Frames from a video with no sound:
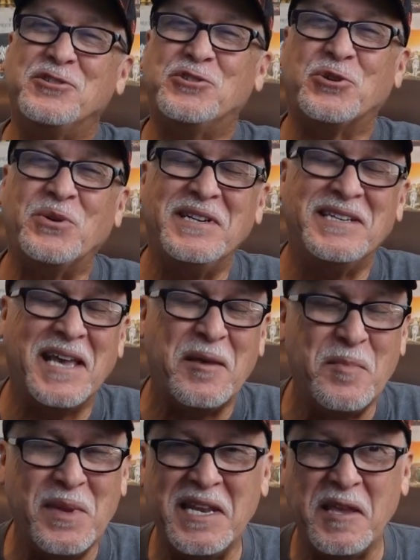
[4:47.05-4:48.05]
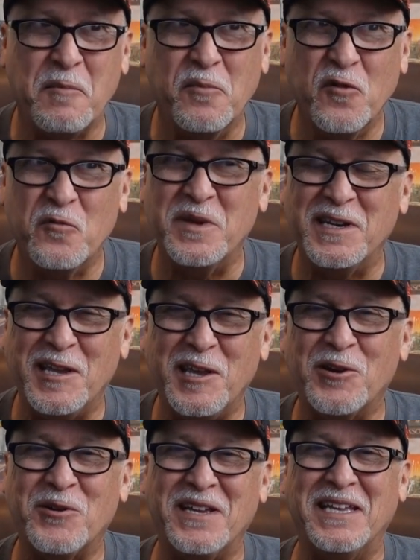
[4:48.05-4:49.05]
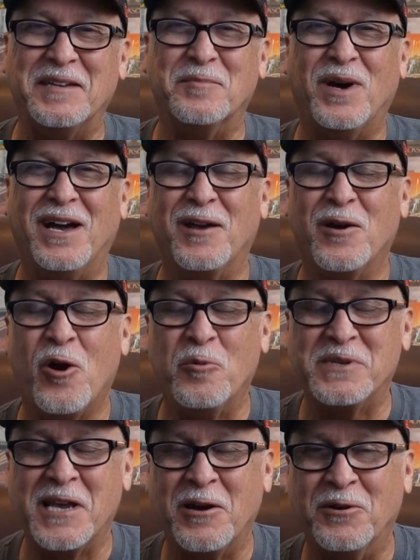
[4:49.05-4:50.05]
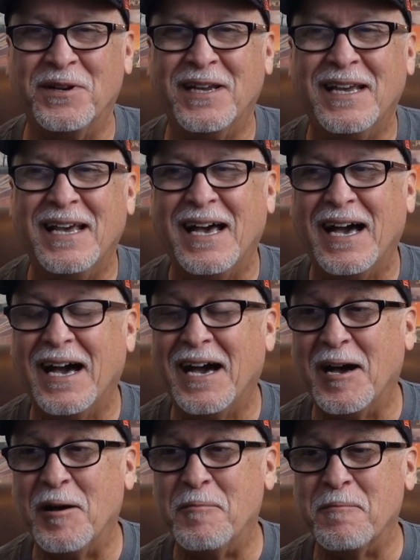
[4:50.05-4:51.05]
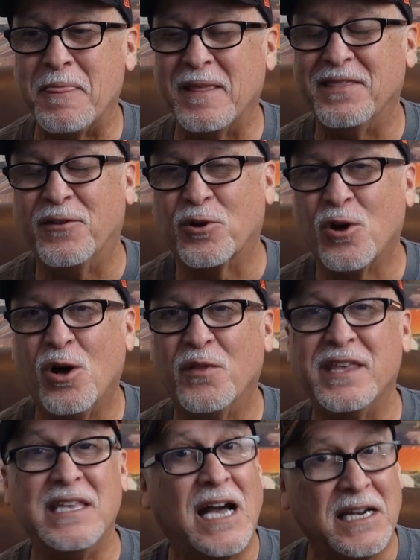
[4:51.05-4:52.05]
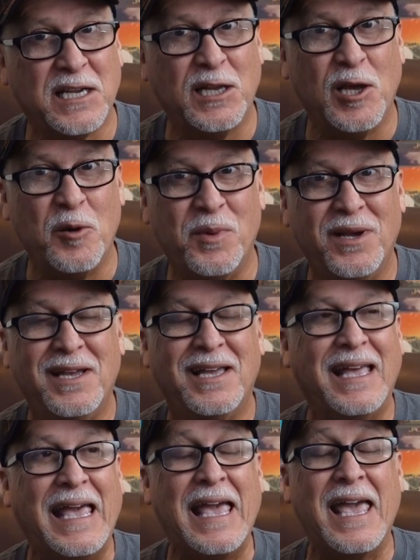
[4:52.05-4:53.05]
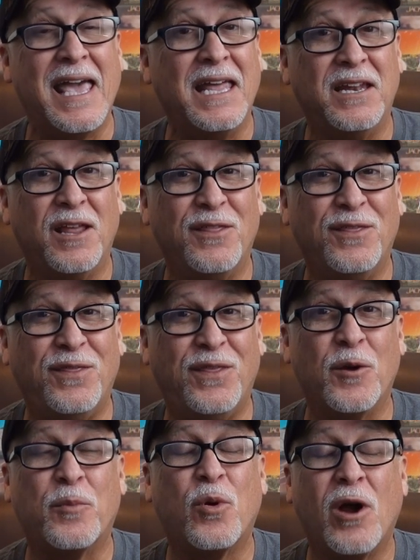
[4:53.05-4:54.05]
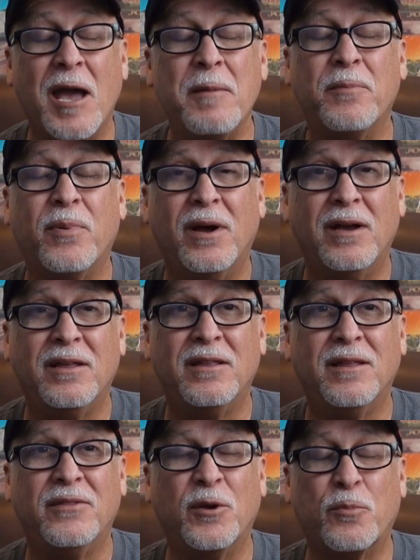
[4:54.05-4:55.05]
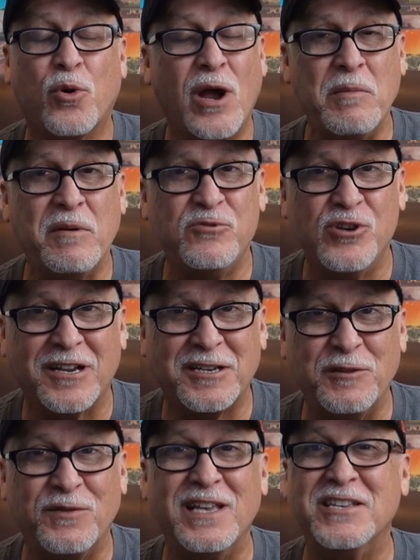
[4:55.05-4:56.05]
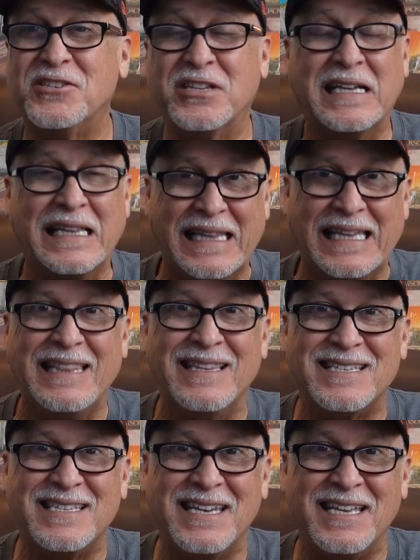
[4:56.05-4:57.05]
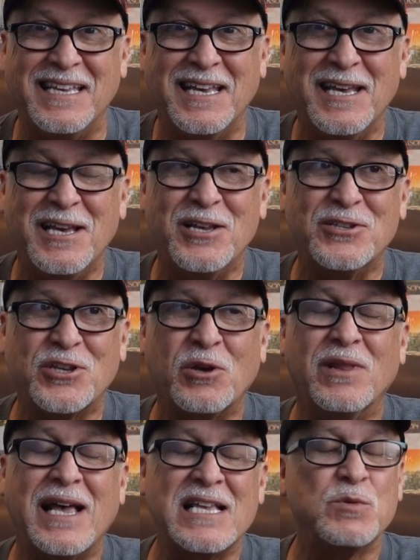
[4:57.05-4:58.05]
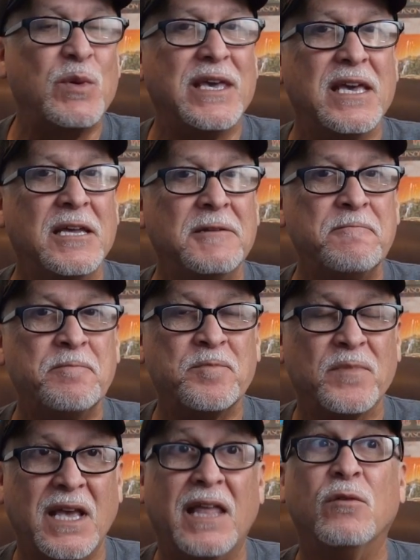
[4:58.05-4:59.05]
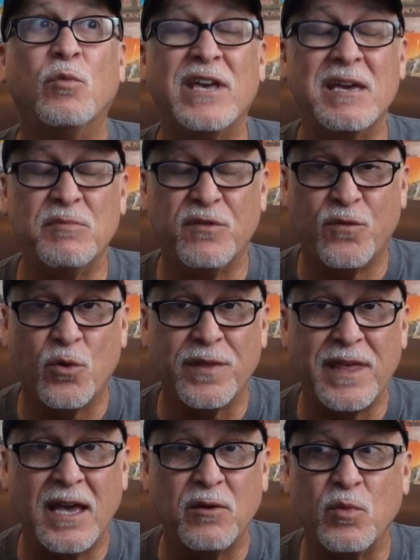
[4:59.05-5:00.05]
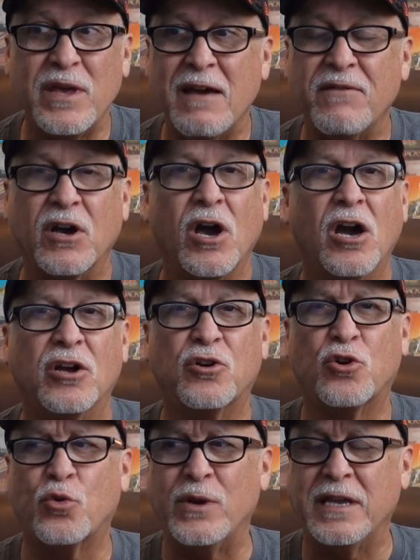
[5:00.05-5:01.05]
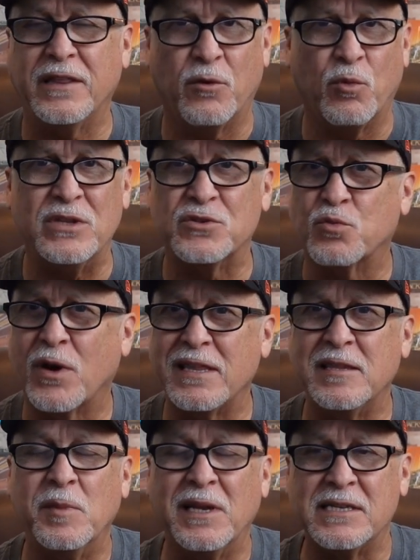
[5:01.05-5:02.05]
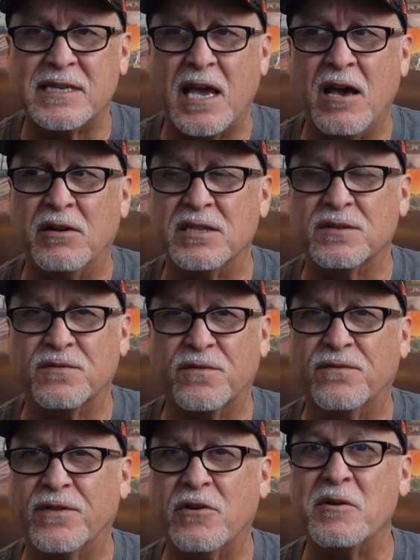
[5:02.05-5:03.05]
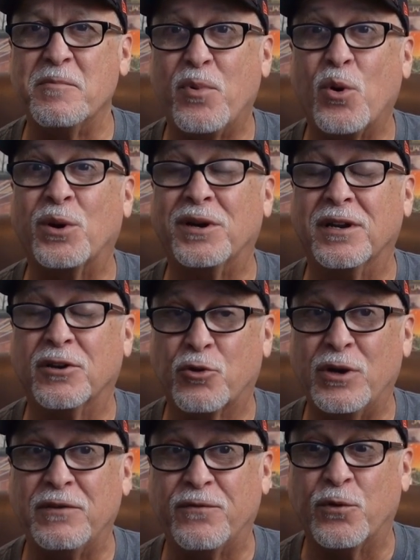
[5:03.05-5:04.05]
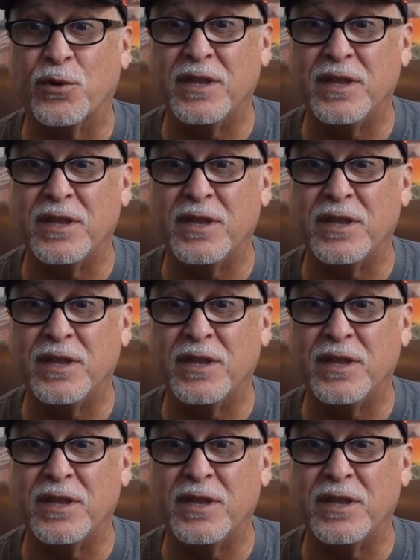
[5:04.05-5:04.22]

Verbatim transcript: joined a mini movement here in my hometown. Um, they're called the Yacht Club, and their prime, their prime objective is to clean the city. So last weekend, And the weekend before that, we have a, a creek that runs right in the middle of town. It's a very important creek for